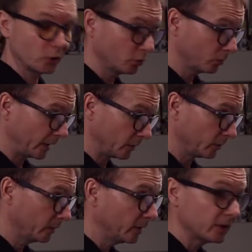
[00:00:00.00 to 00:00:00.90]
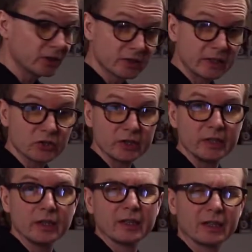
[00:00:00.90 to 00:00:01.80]
do you do now? This is
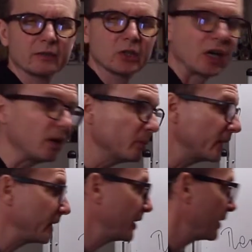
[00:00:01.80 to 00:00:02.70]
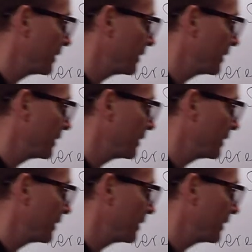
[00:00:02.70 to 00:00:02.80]
actually kind of a complicated